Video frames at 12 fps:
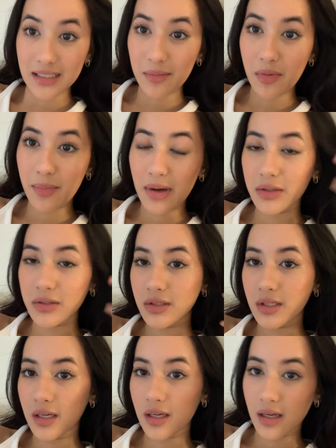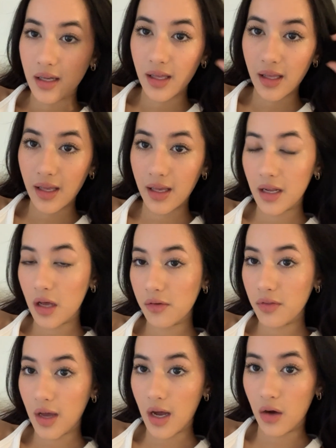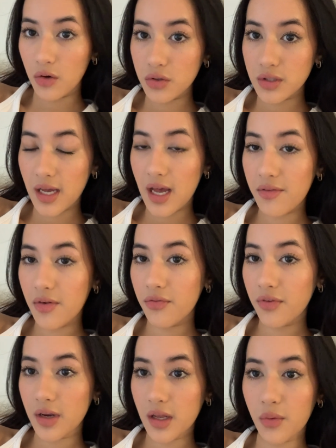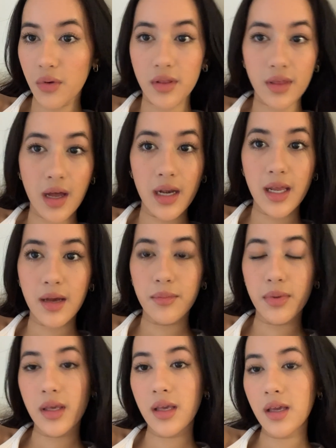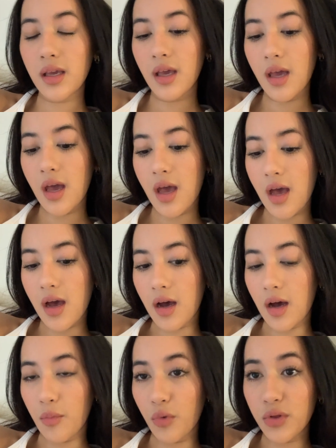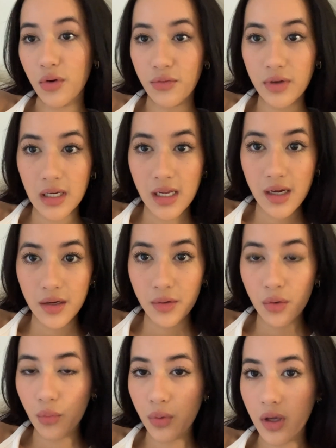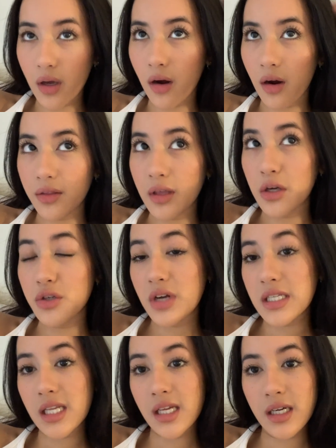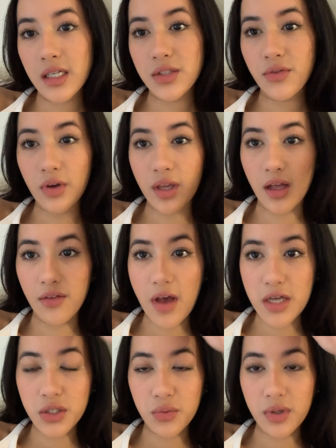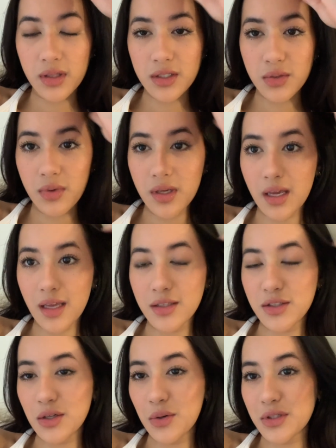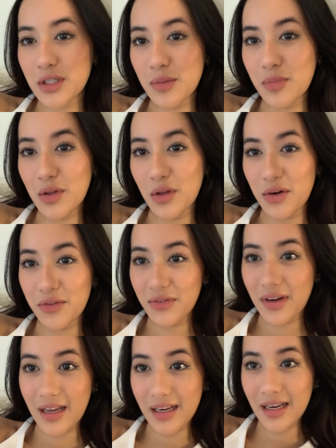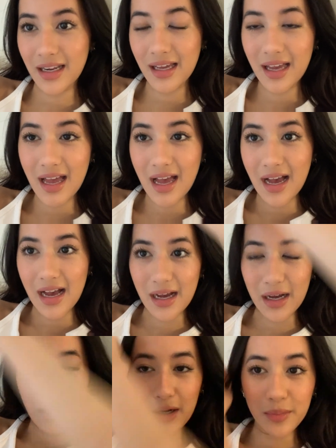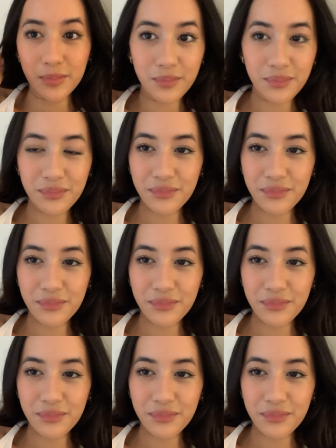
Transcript: I'm about to head out of the house. I have a fitting with Alia B, um, with Ophelia. We are they are dressing us for KL Fashion Week this weekend, so it's gonna be a lot of fun. Um,